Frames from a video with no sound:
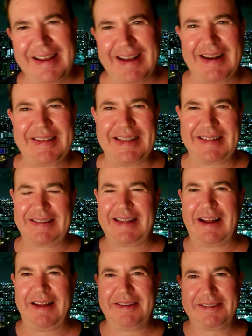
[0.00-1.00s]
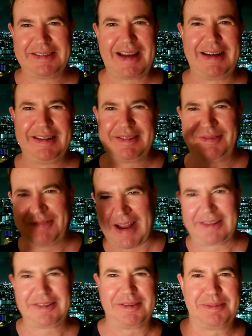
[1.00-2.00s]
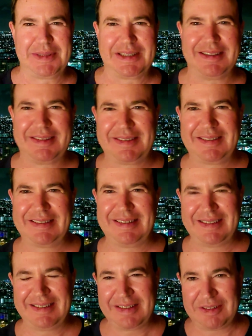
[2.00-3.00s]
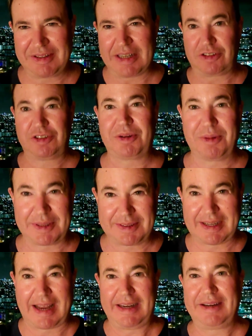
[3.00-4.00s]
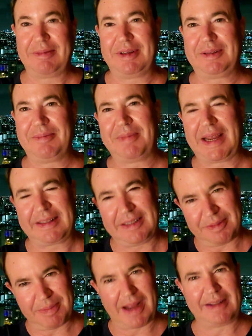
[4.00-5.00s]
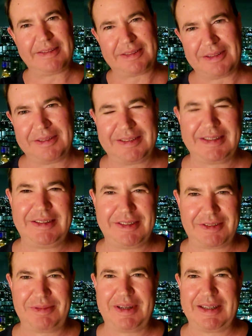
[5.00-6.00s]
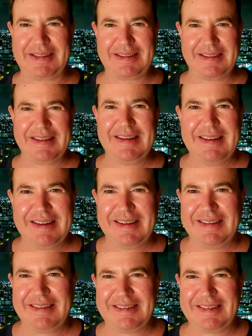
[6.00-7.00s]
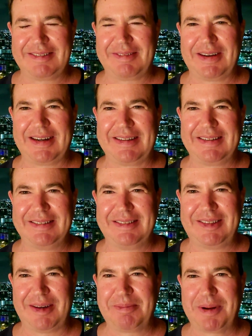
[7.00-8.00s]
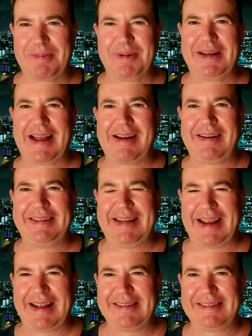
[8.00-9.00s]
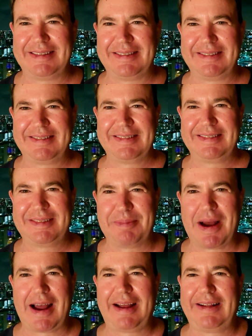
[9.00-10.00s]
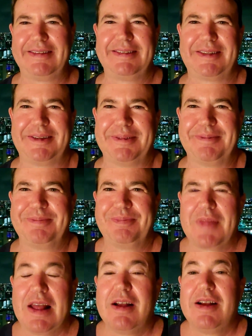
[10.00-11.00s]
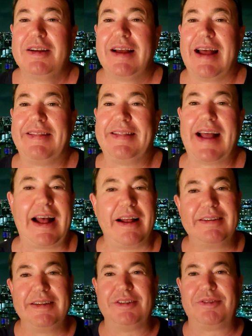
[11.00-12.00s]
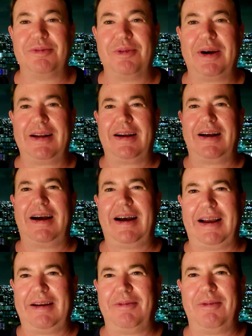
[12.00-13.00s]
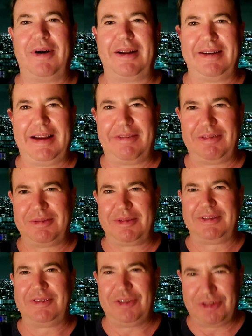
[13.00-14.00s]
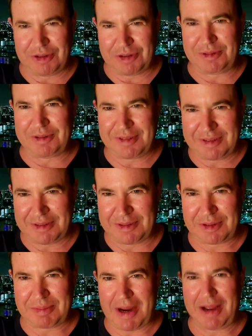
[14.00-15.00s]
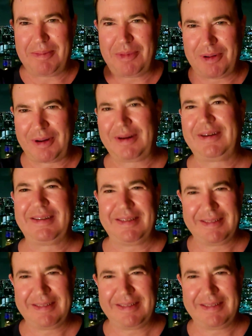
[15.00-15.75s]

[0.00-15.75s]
and I think the other side is faster because you get so excited when you make these milestones and you just want to you just want to jump up and down and dance and smile so and that is what I want everyone to do is to smile more,